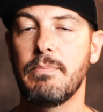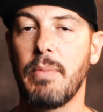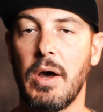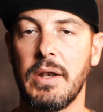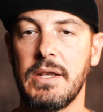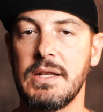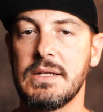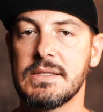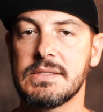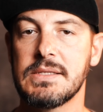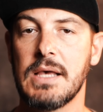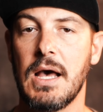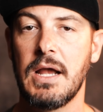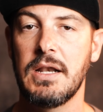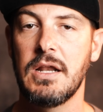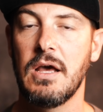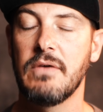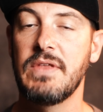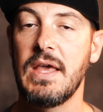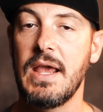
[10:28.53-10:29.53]
body
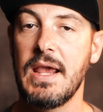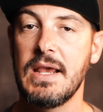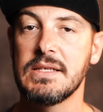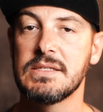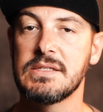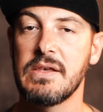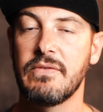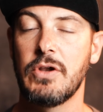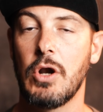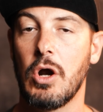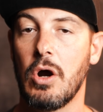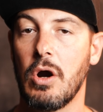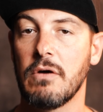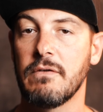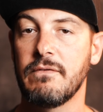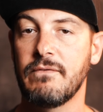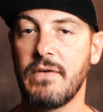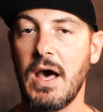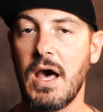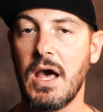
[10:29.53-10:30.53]
design of the
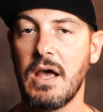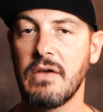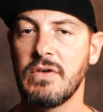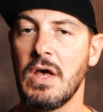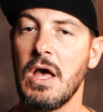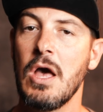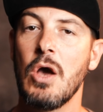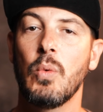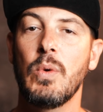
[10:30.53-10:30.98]
A7R5,